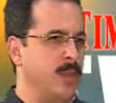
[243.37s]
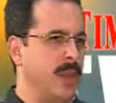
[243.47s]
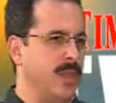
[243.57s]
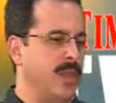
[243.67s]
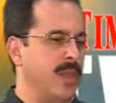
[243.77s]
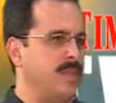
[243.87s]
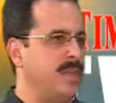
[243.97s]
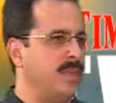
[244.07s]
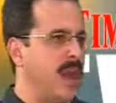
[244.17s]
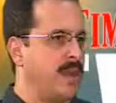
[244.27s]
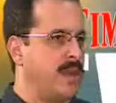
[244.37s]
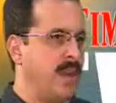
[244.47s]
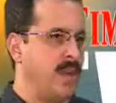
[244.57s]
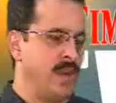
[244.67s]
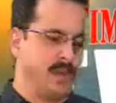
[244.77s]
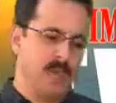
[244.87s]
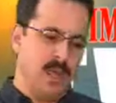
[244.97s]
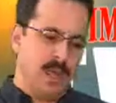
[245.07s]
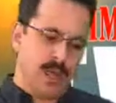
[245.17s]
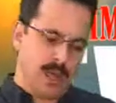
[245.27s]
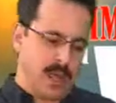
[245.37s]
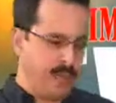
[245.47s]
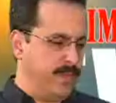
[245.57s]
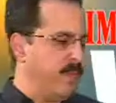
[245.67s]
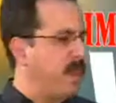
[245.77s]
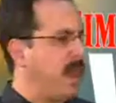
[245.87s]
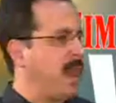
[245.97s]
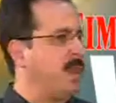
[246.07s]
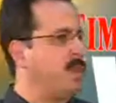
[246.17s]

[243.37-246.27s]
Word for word: One of the things he talked about was kind of comparing